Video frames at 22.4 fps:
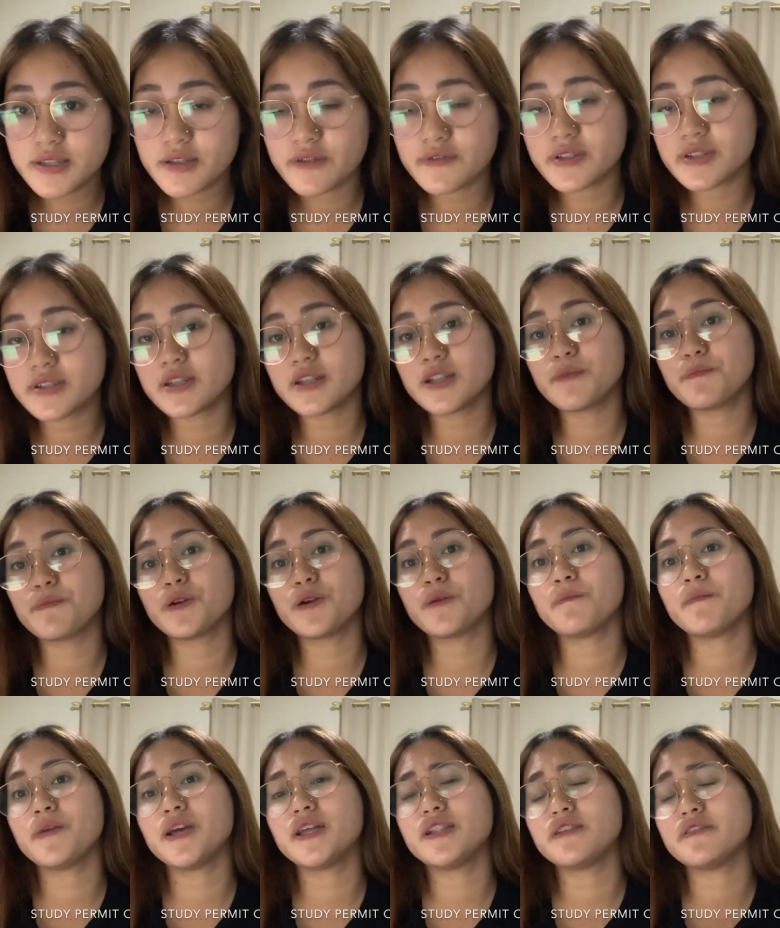of the study
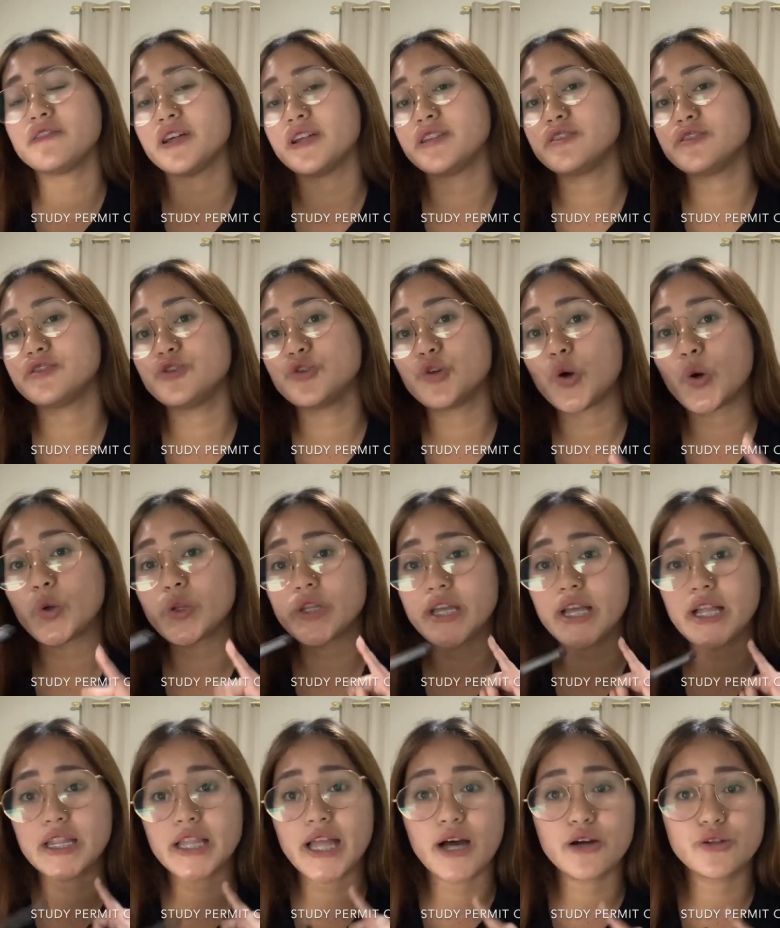permit, that you only
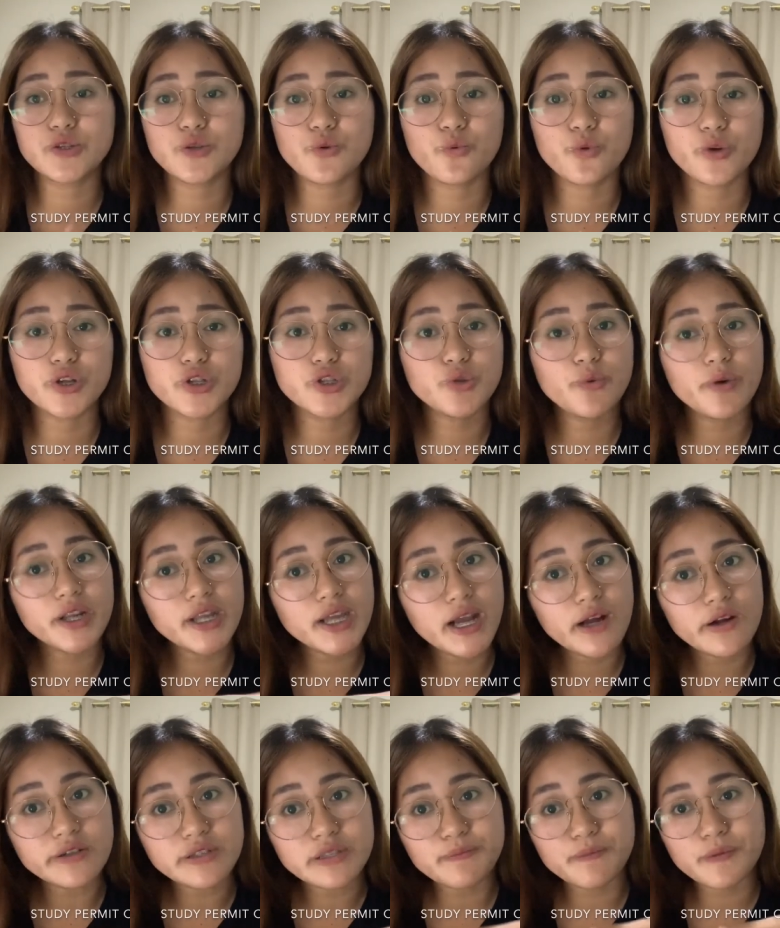allowed to work 20
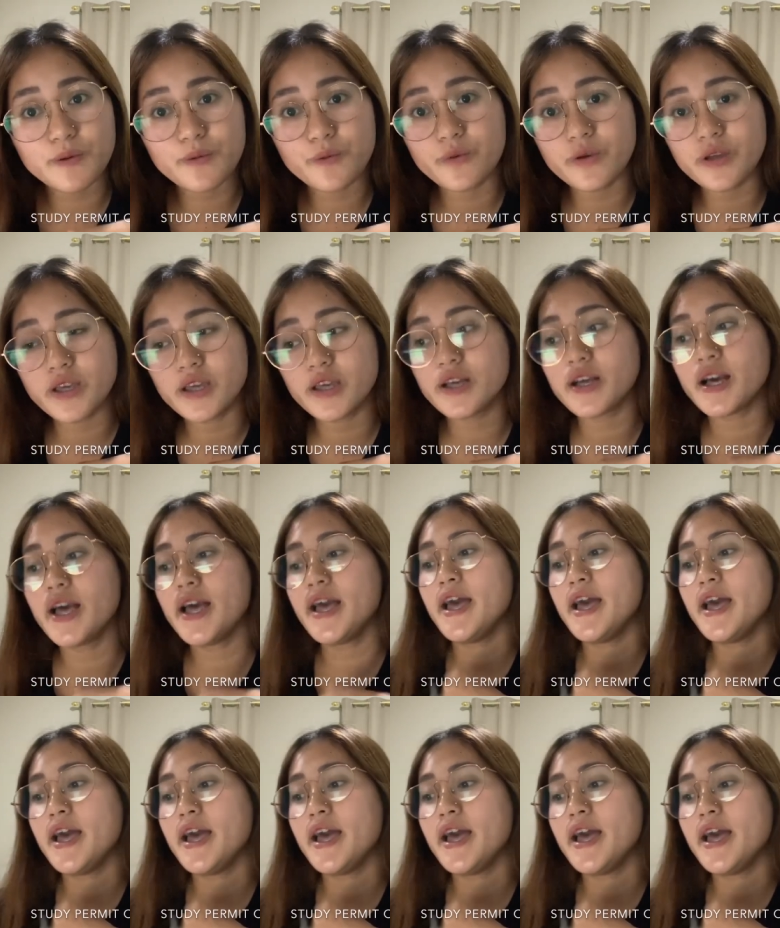hours per week,